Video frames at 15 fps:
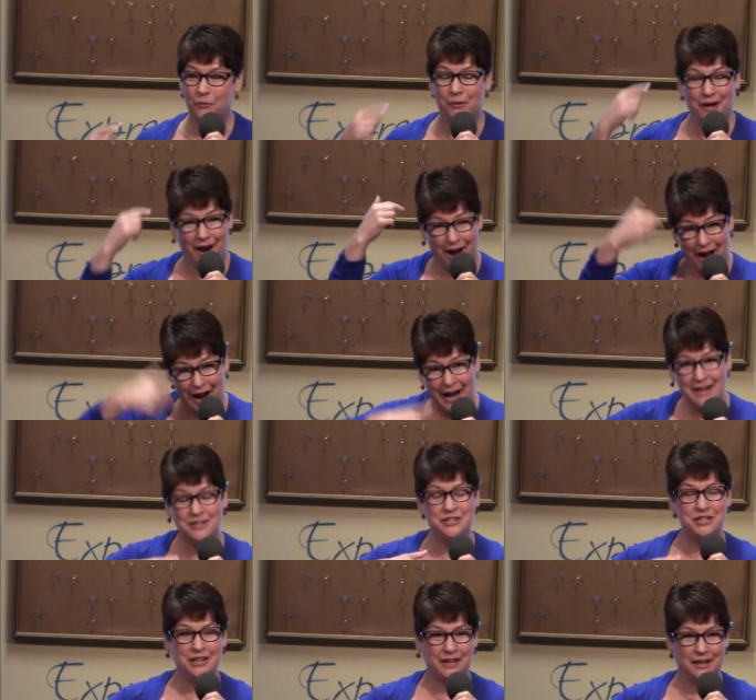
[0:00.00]
When I
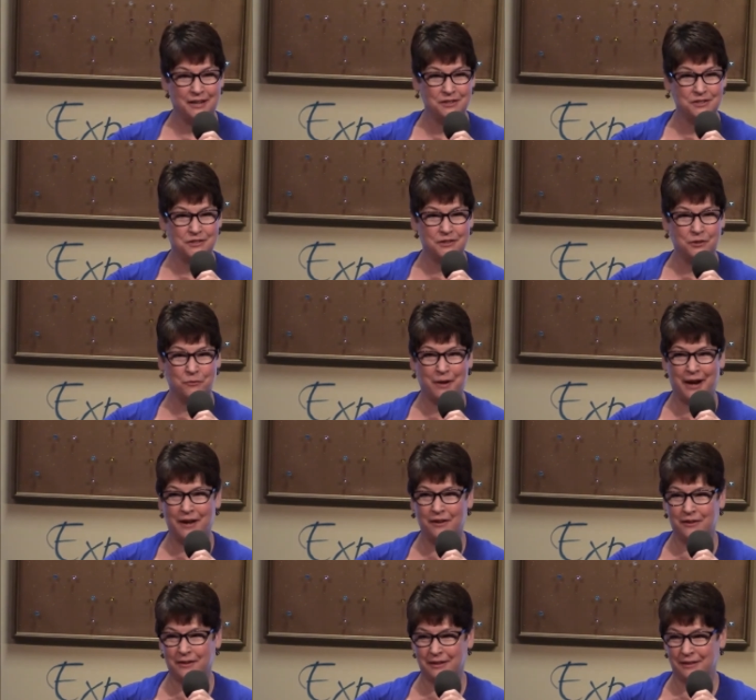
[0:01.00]
change the way I
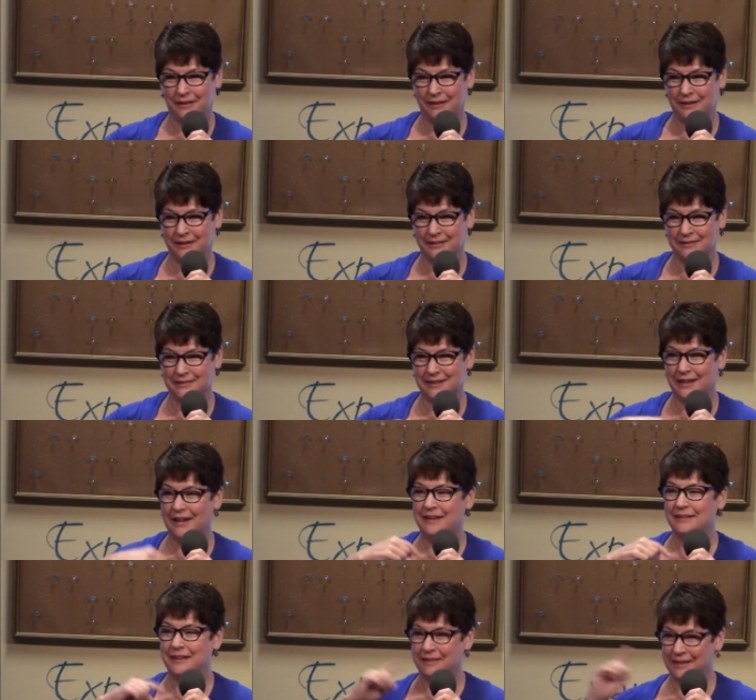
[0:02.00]
look at things,
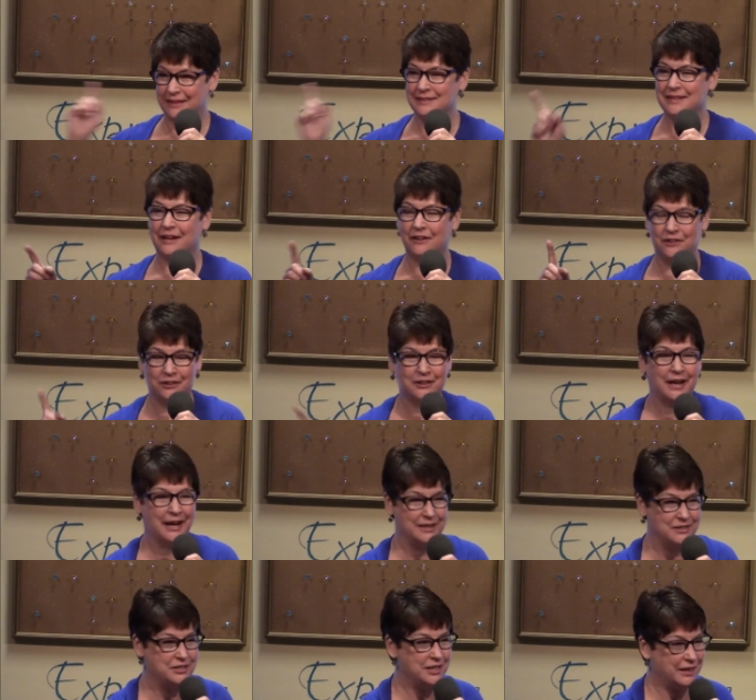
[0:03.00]
the things I look
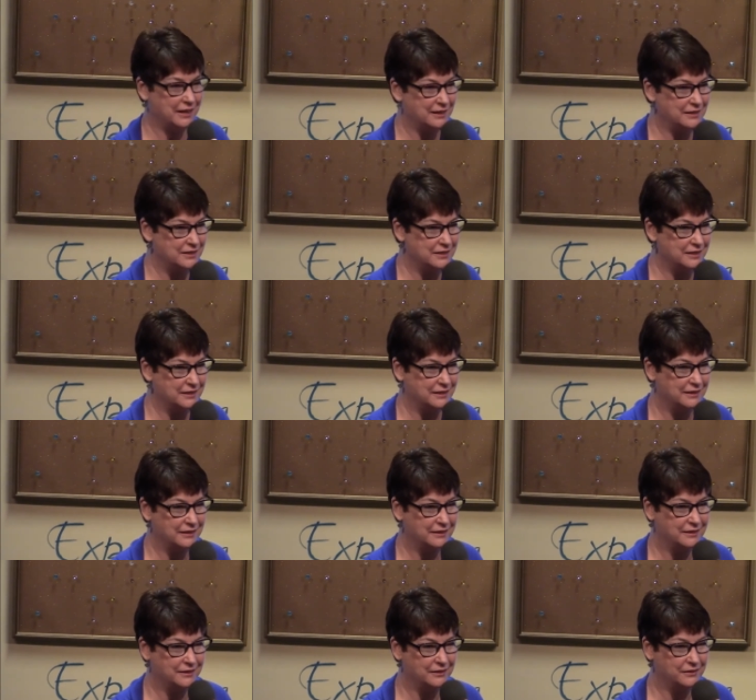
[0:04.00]
at change.
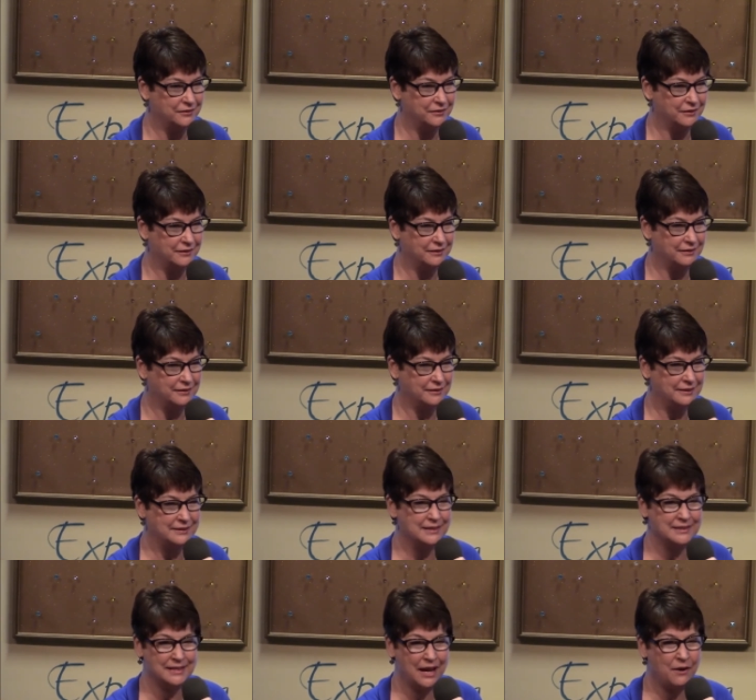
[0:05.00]

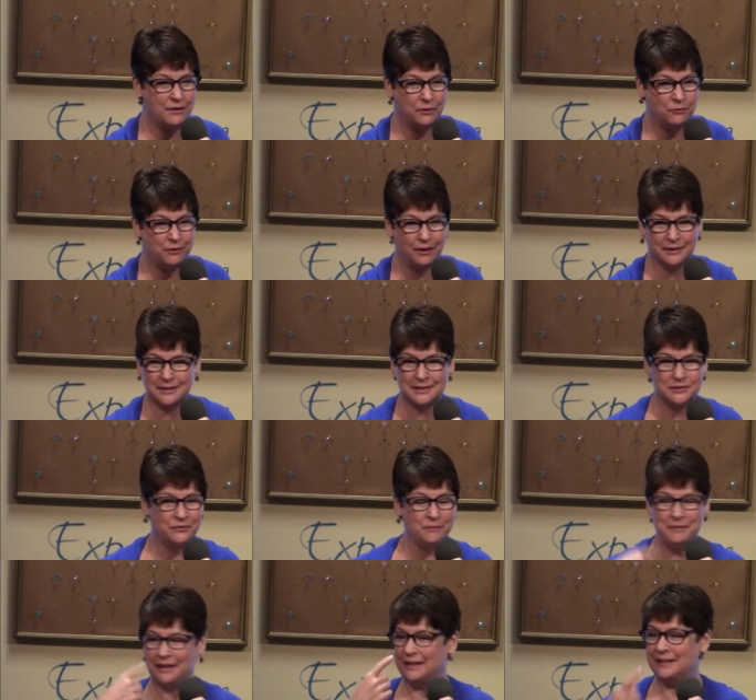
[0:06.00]
This is how it works. It's
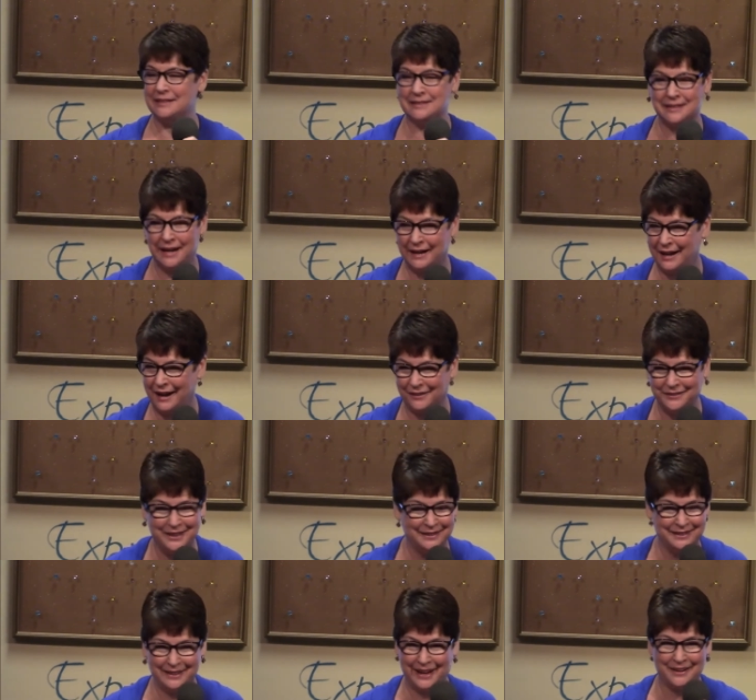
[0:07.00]
from the inside out,
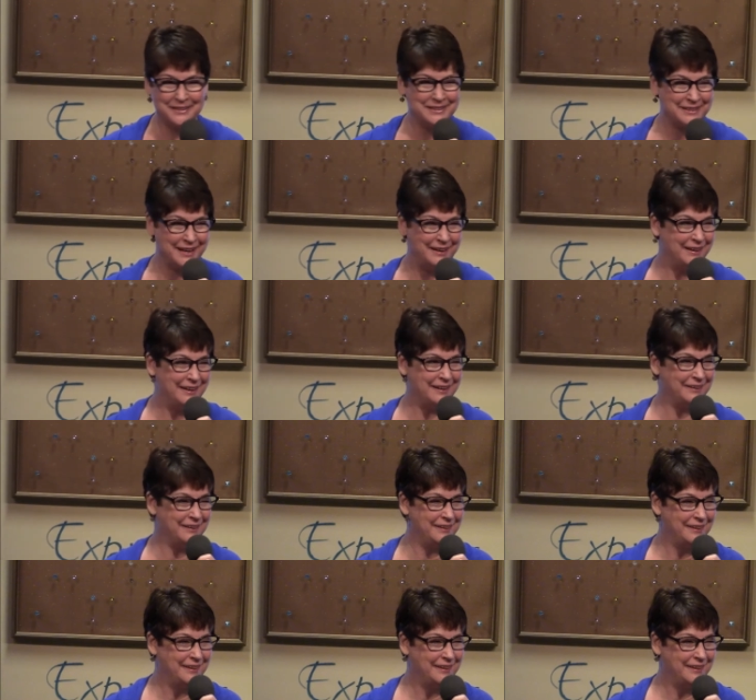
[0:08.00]
not the outside in.